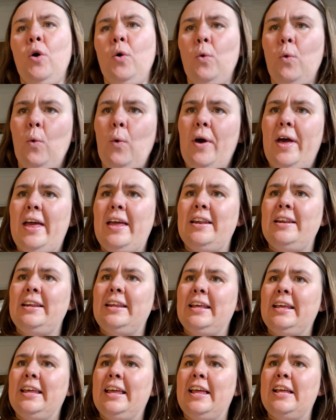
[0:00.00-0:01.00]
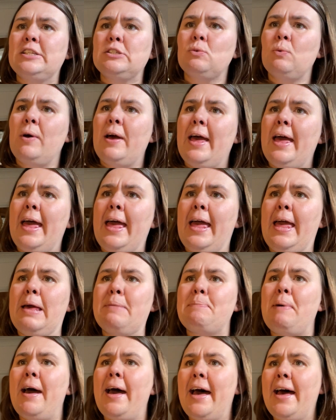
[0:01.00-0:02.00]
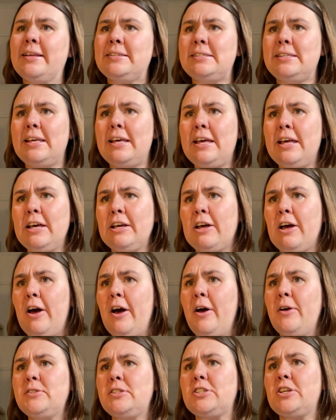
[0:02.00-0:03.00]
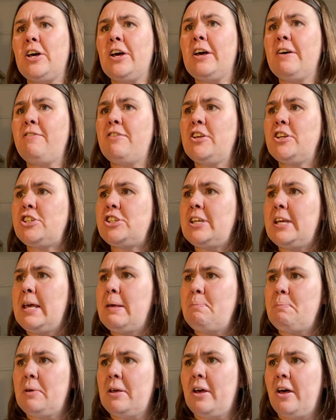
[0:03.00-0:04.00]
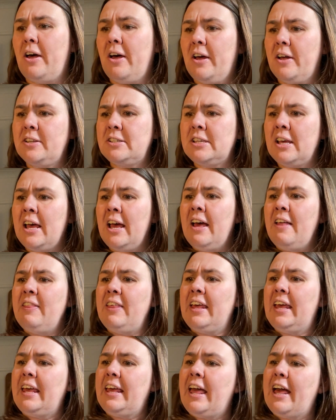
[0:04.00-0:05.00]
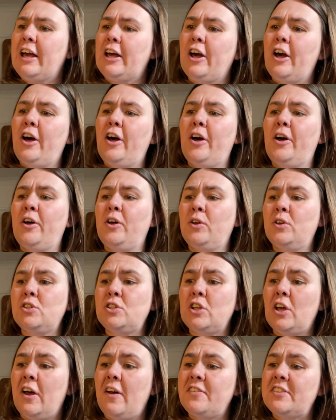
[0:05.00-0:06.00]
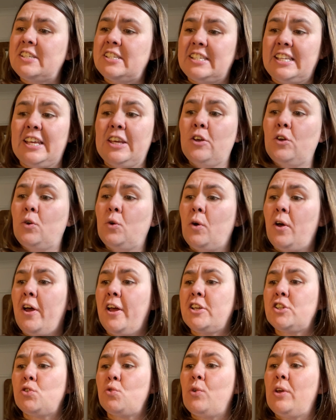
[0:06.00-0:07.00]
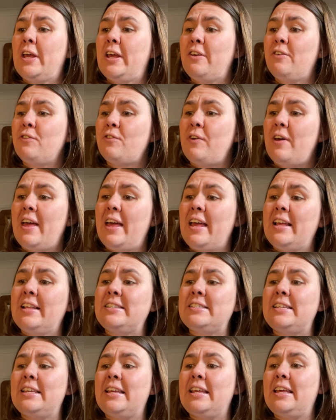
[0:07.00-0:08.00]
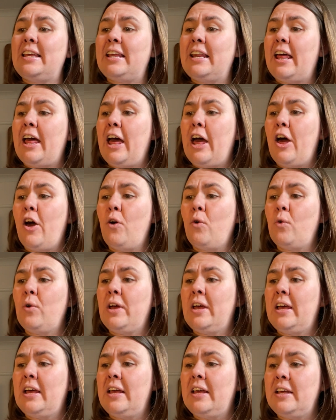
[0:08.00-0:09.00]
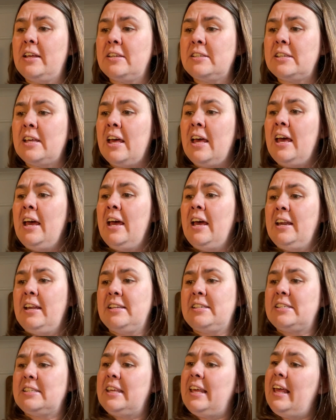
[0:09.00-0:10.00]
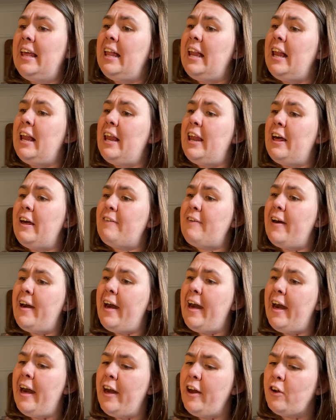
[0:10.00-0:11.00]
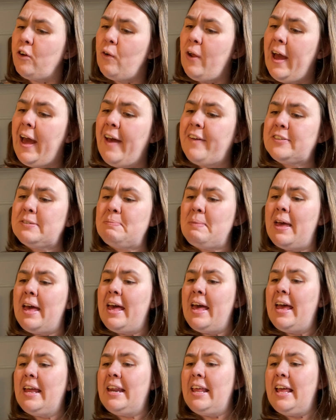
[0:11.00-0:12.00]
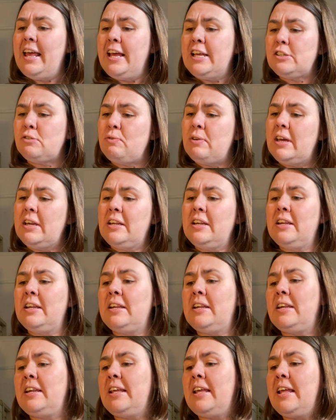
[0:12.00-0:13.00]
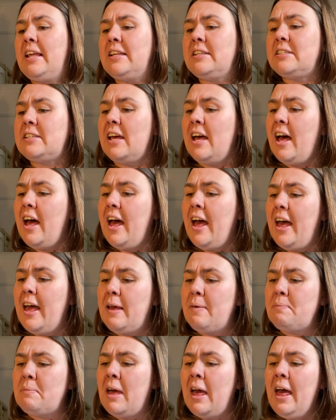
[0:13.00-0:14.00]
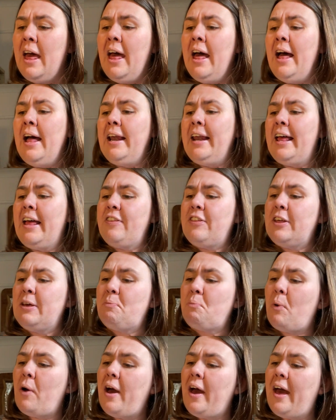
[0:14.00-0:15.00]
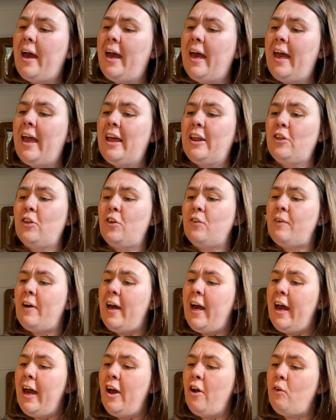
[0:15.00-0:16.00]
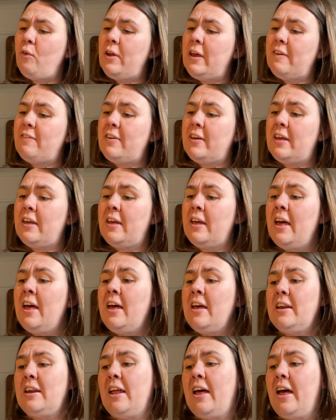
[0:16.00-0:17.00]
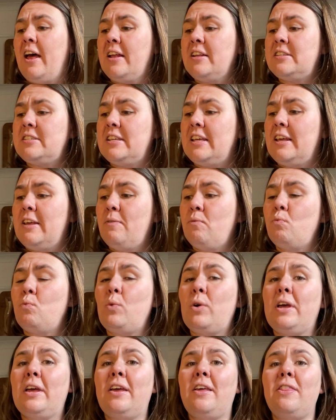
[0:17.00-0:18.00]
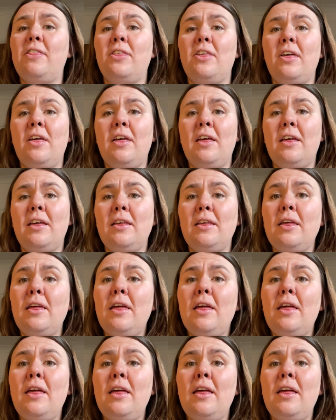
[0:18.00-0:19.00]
Wending its way past the coast of the shipyards, the echoes of steelworks ring faint in our ears. The skill of our craftsmen is written in time. Let the pride of our river not dim with the years.